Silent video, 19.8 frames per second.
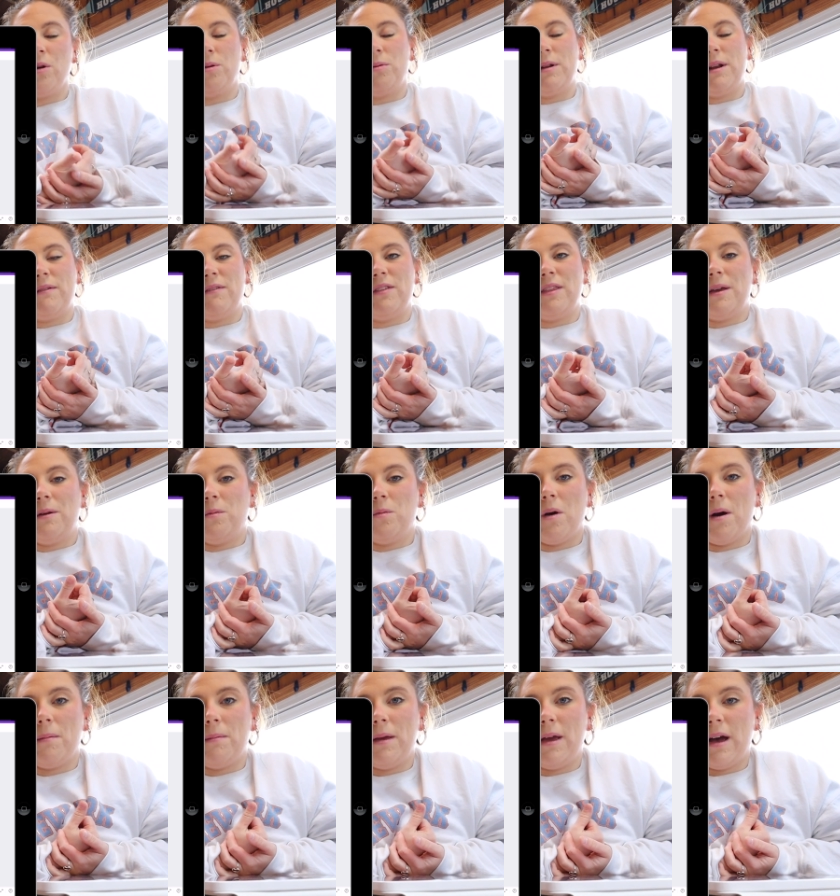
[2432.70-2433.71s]
or whatever they
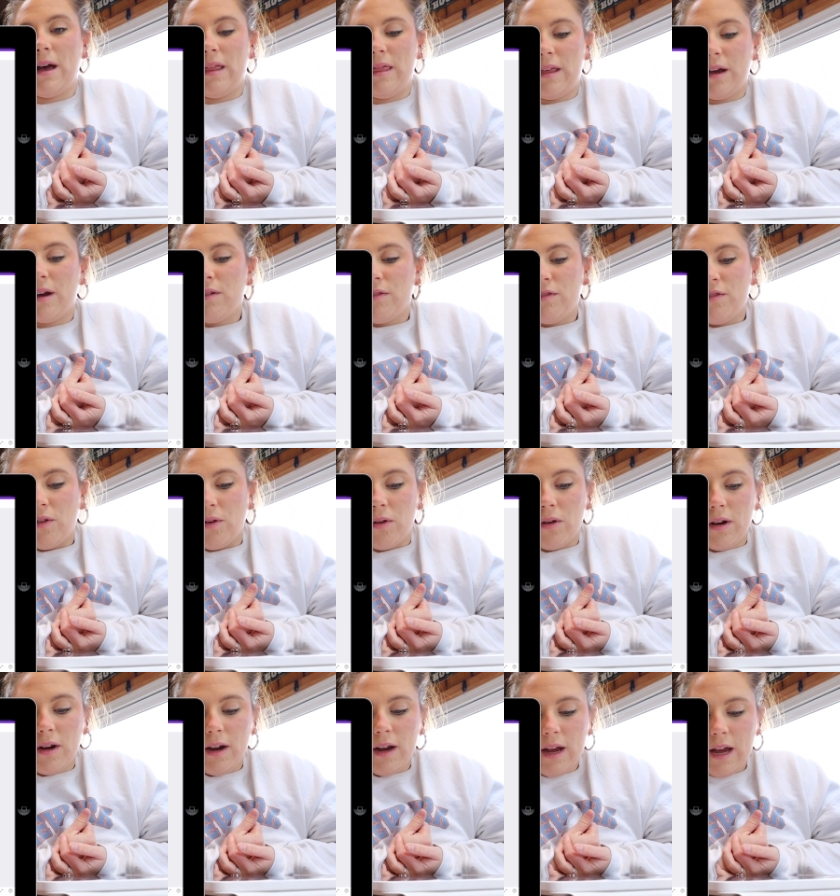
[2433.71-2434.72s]
want me on there
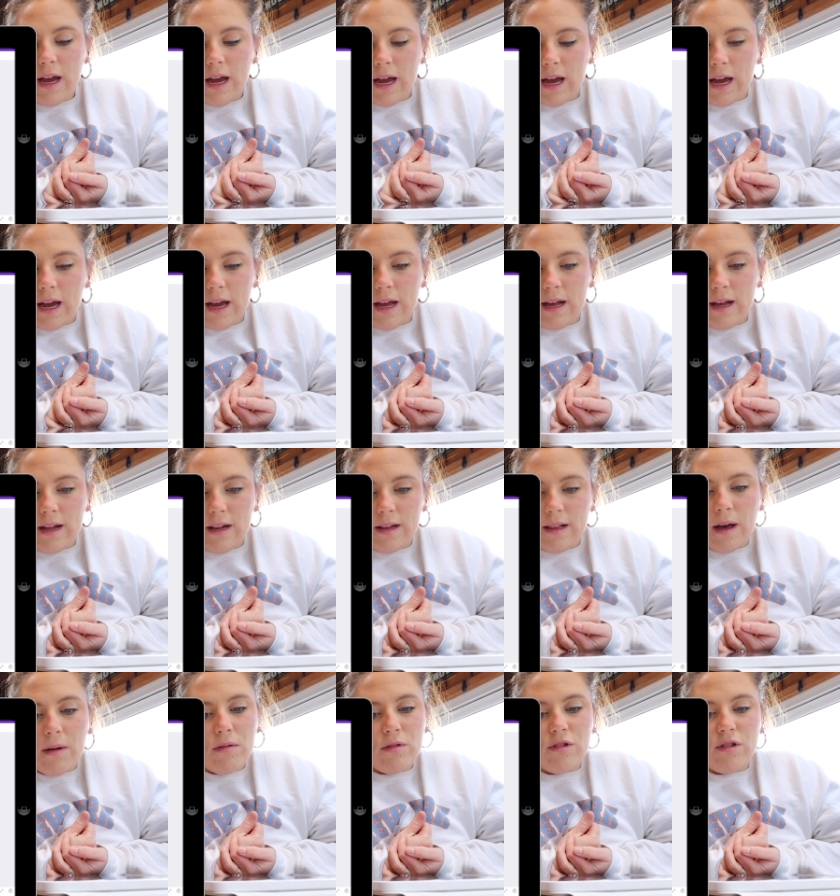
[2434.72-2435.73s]
for, and
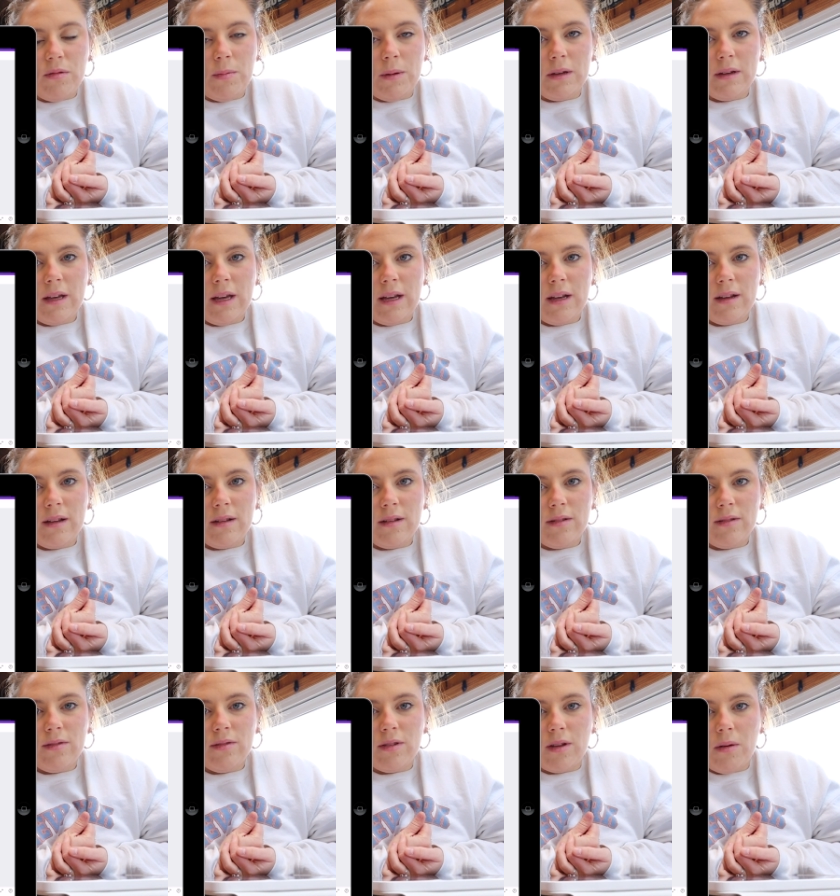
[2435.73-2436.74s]
that would just be like
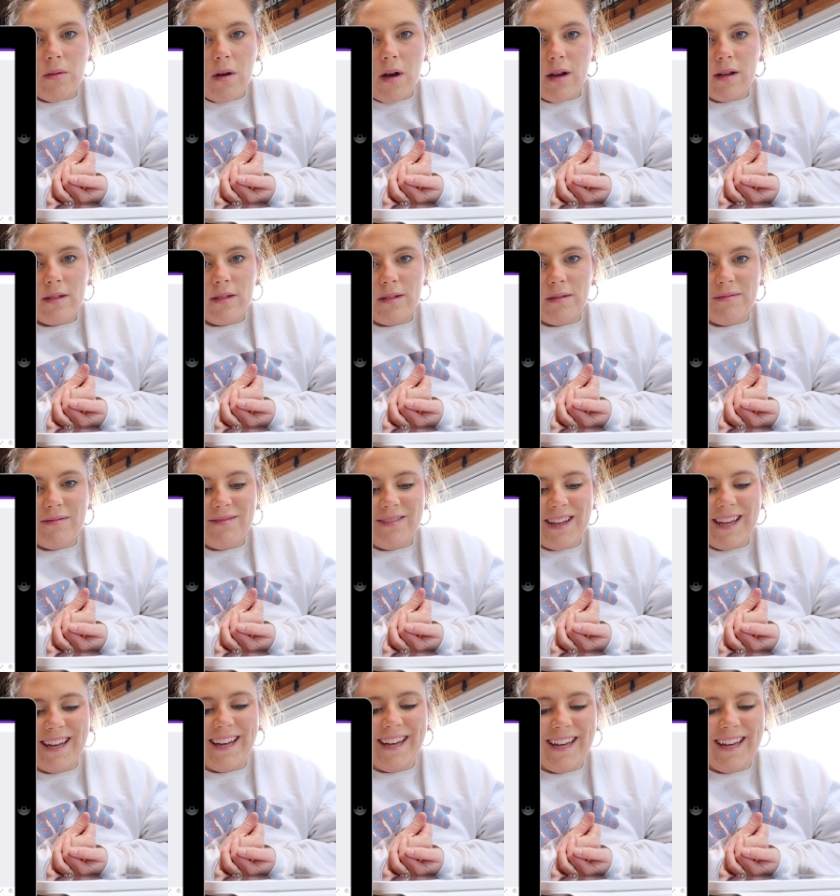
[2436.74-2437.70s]
so awesome.